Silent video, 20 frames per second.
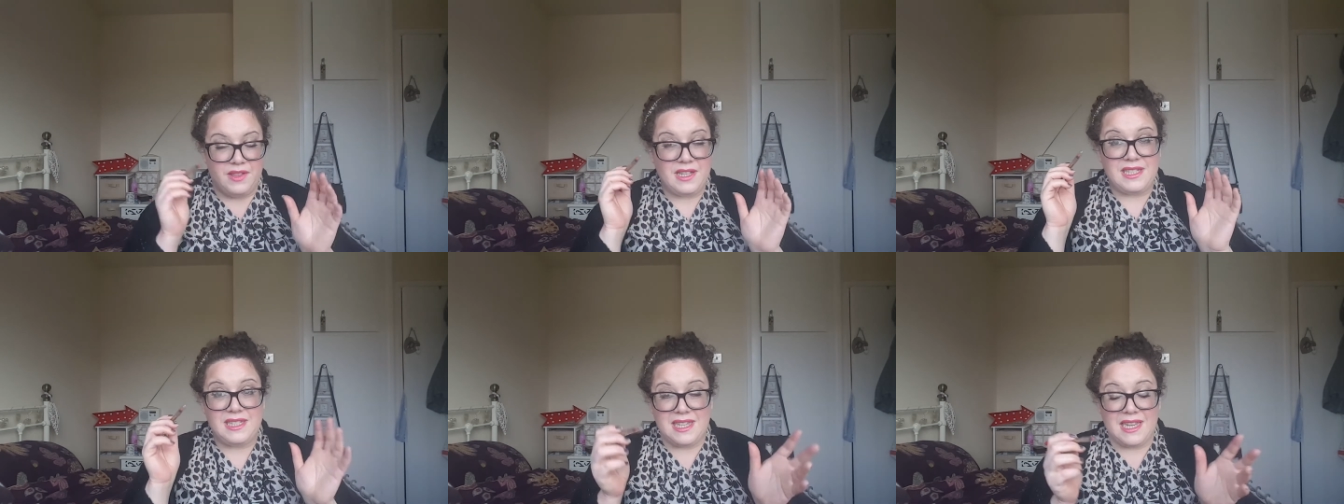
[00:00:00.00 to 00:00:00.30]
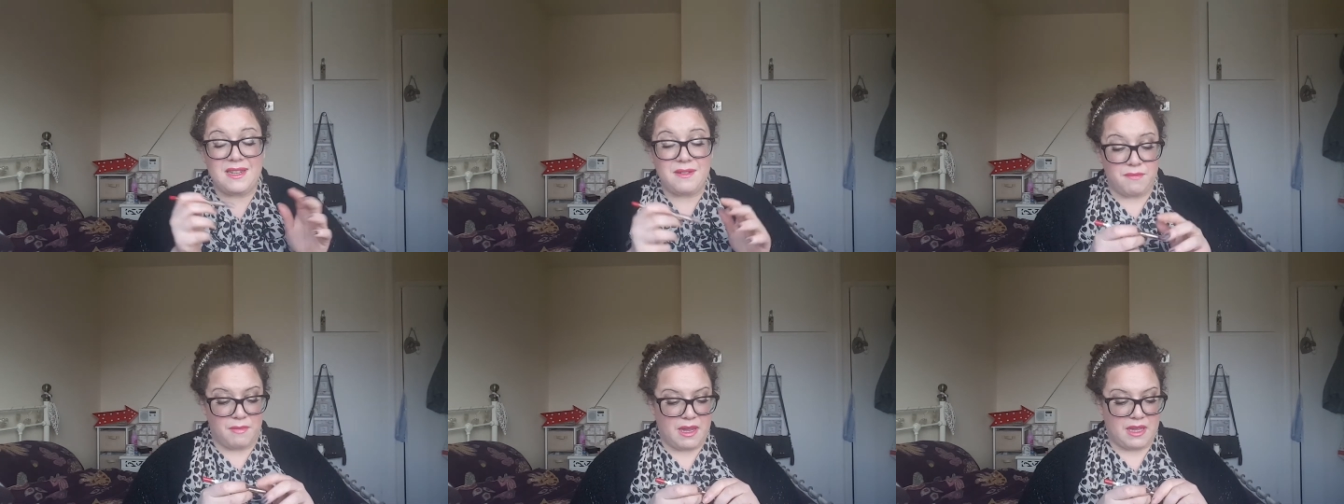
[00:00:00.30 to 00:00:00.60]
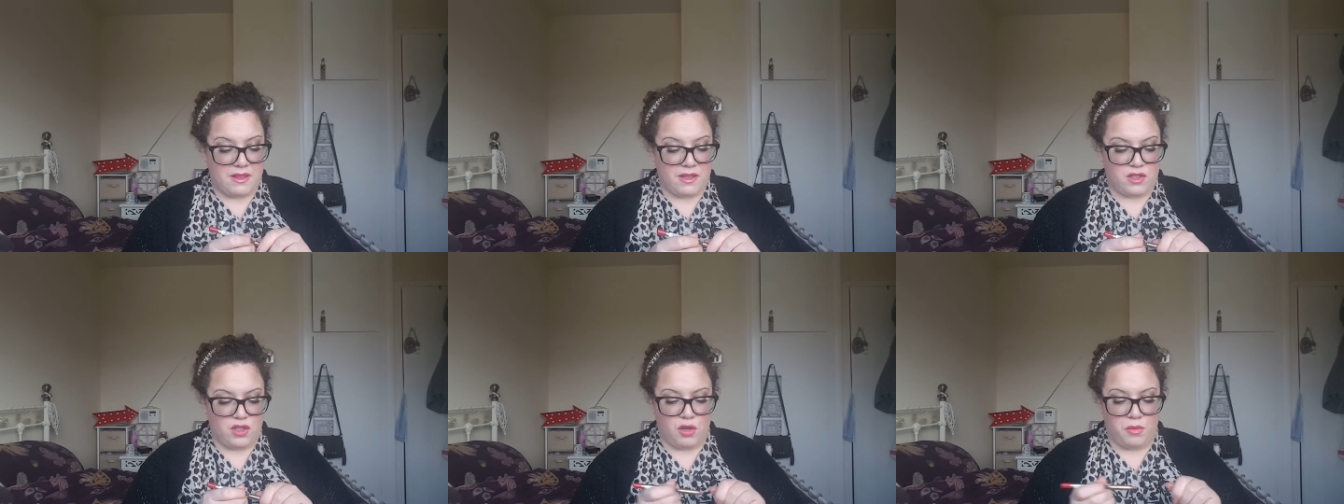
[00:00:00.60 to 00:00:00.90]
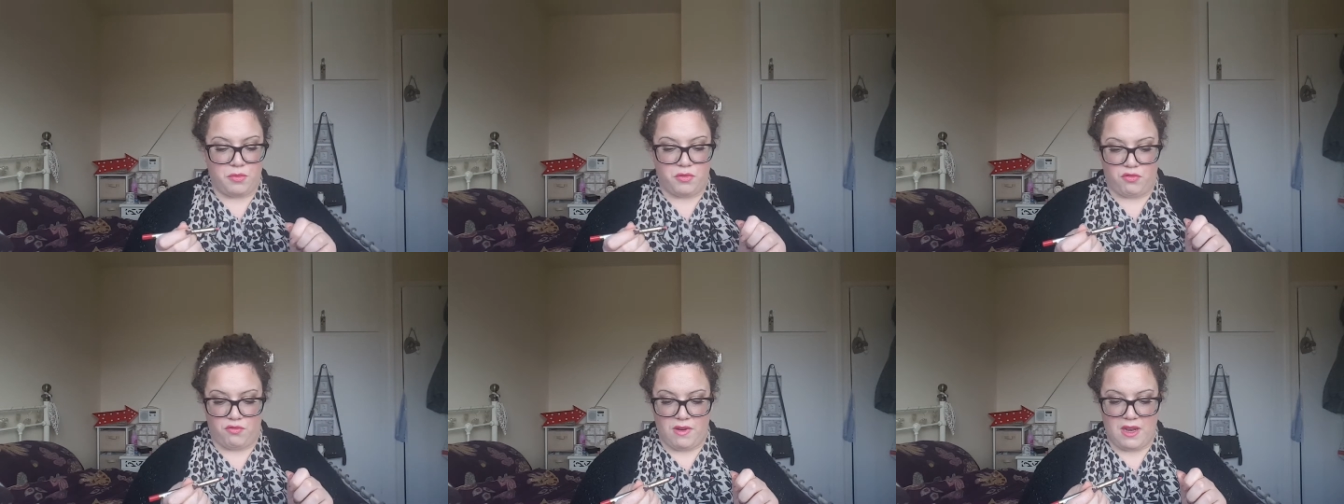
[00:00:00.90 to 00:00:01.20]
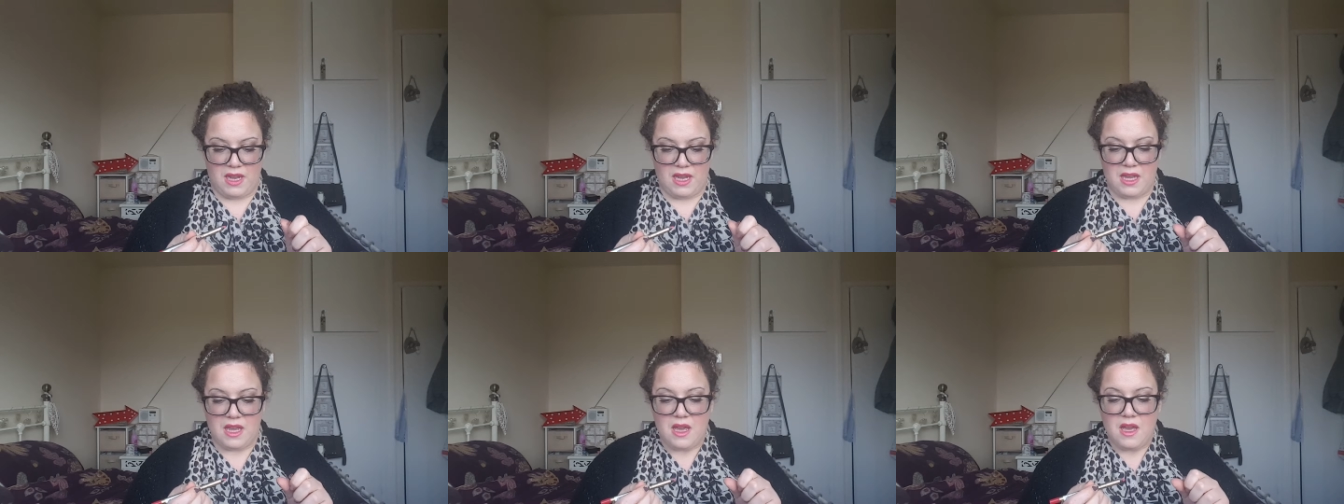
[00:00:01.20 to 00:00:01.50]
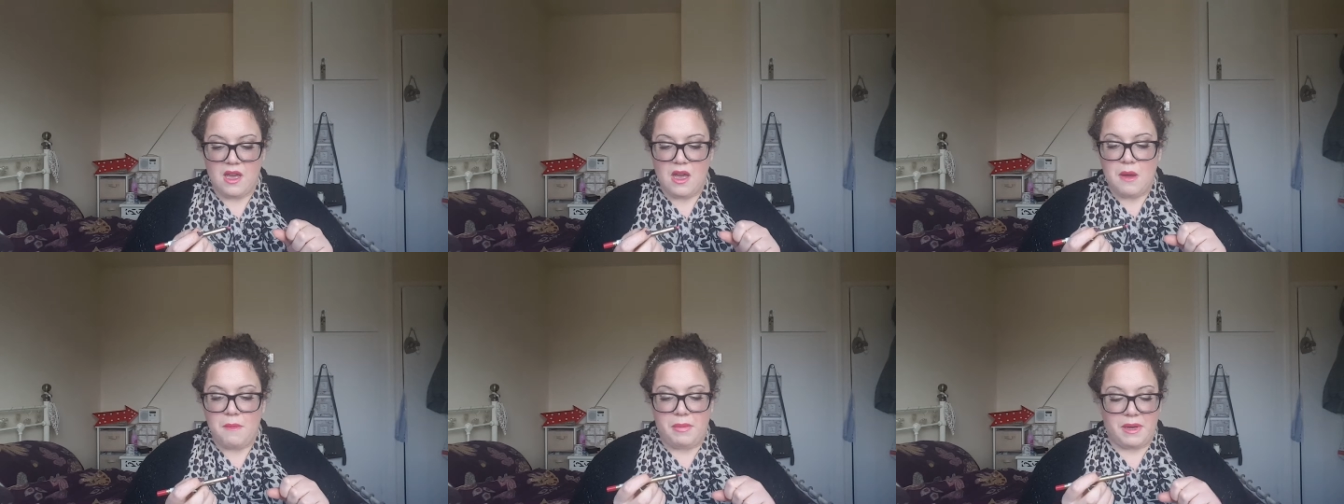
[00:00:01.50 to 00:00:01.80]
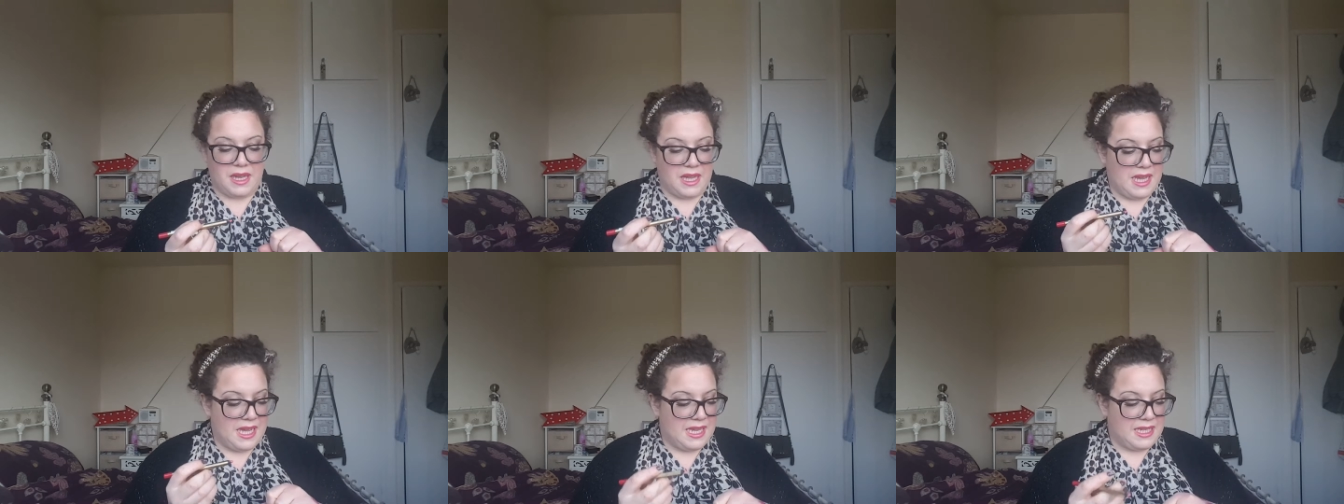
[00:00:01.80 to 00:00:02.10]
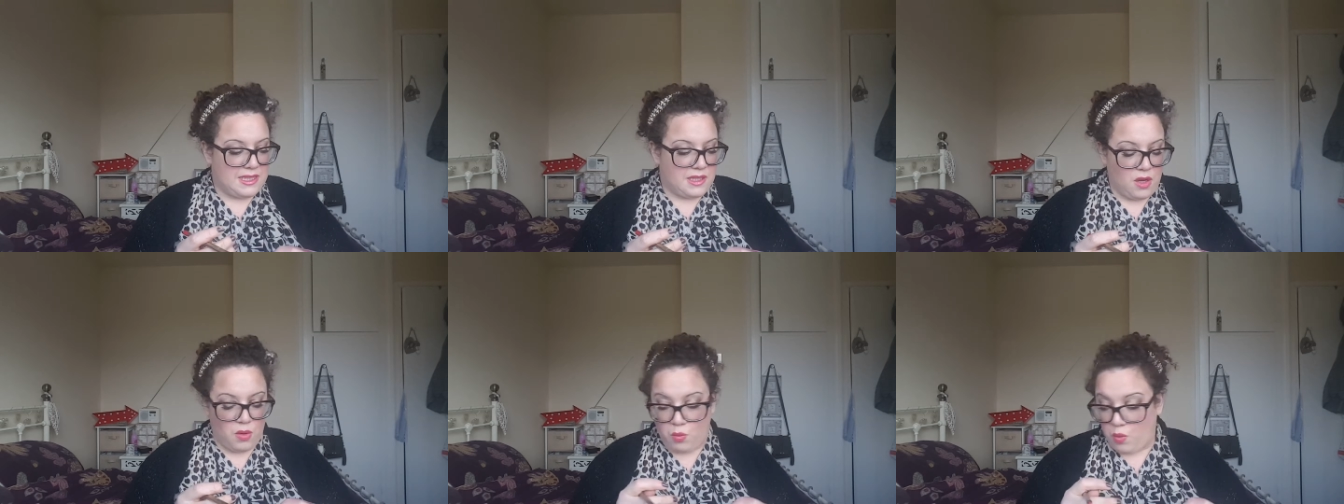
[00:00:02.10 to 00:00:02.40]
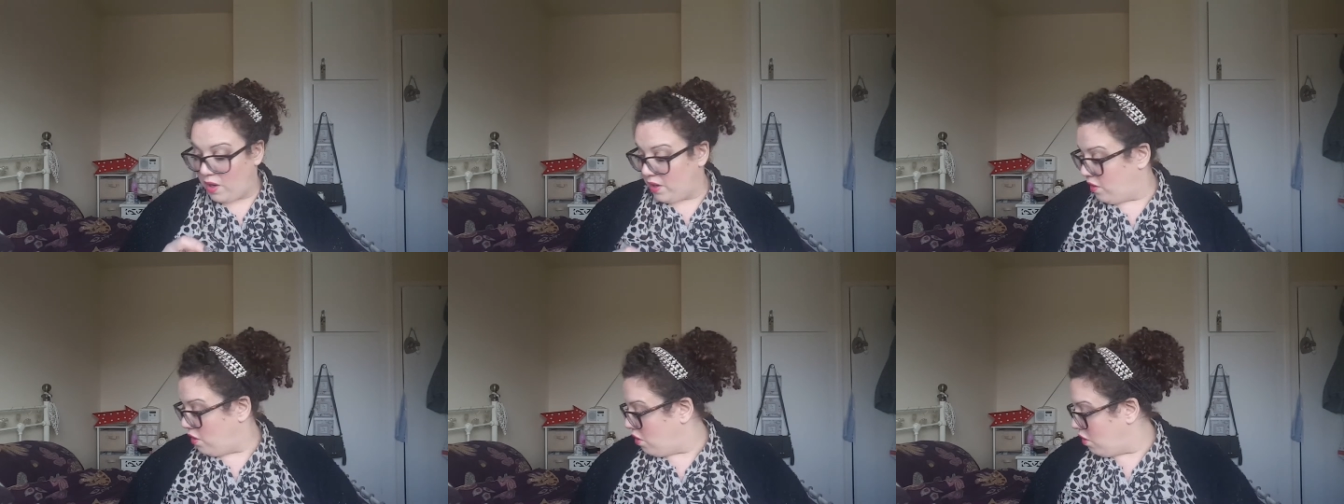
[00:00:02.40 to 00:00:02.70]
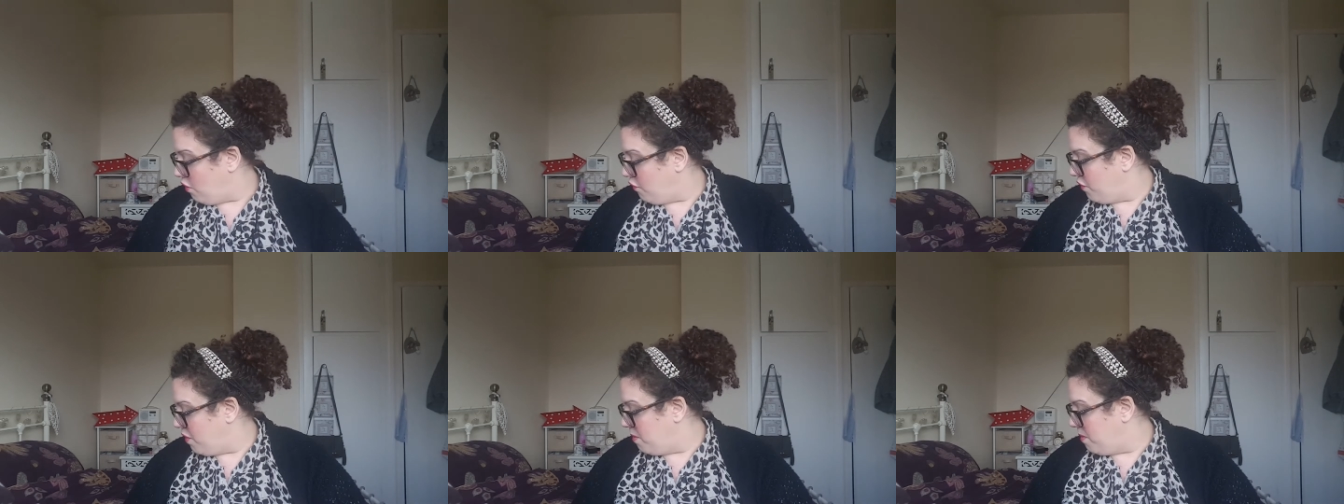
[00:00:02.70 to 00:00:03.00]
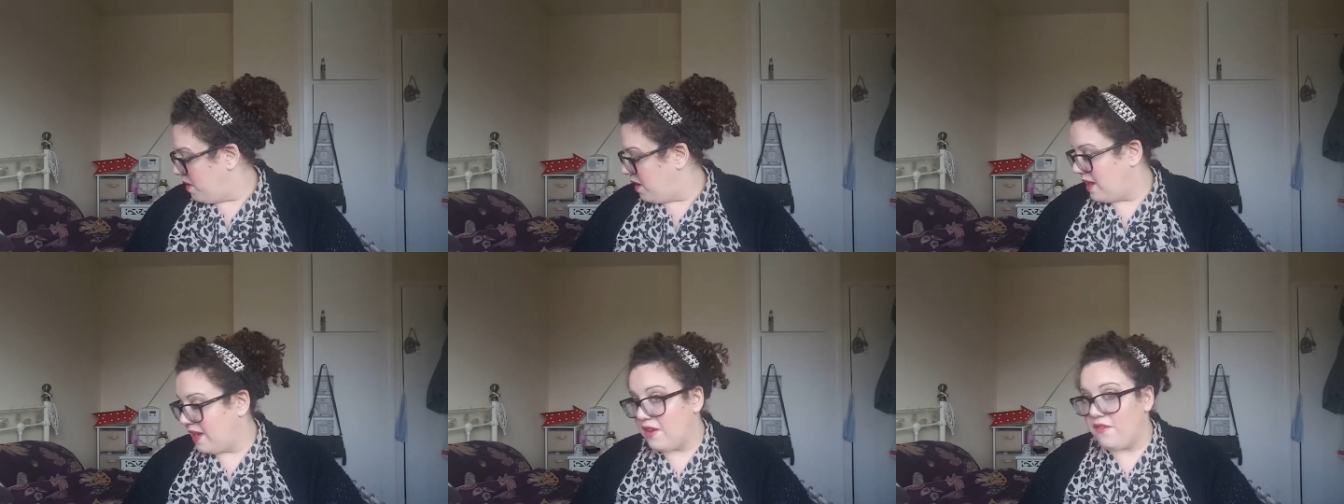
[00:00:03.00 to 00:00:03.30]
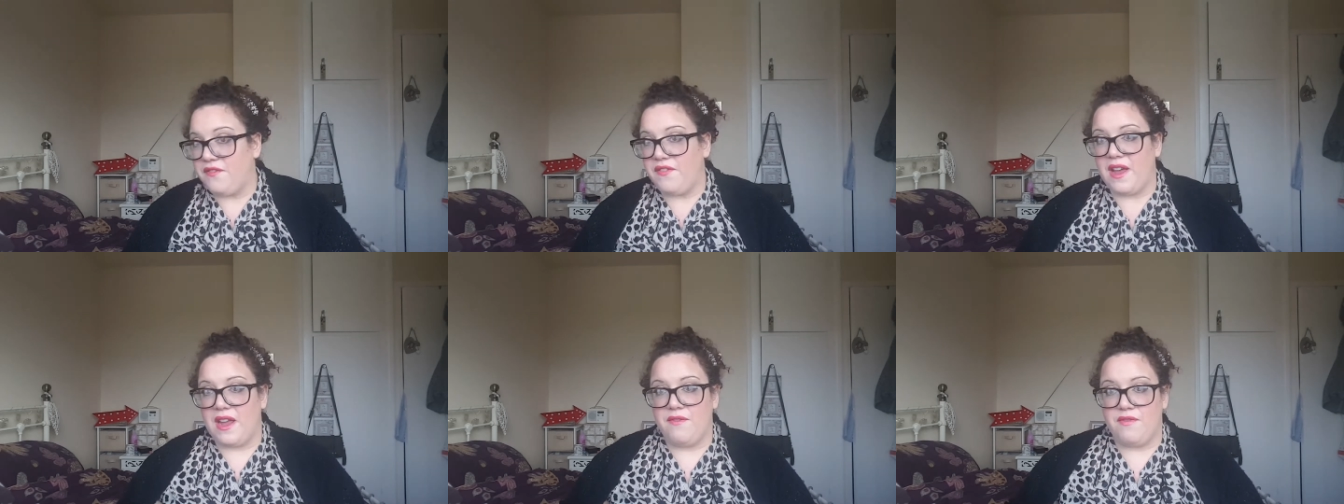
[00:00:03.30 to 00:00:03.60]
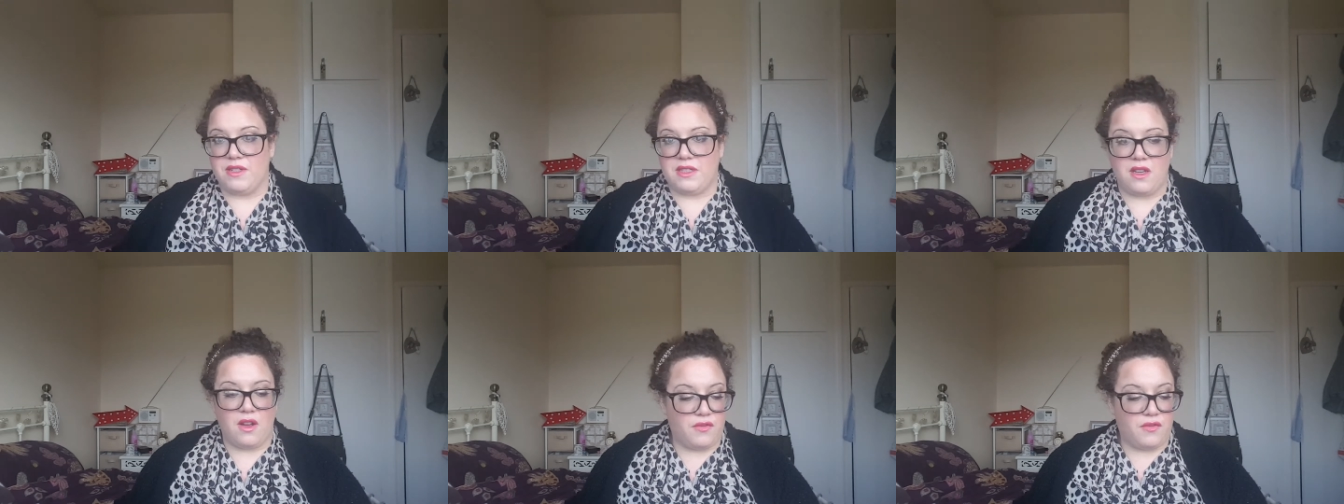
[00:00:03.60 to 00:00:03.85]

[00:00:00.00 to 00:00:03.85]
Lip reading: This didn't make the top three, but it is one of my favourites.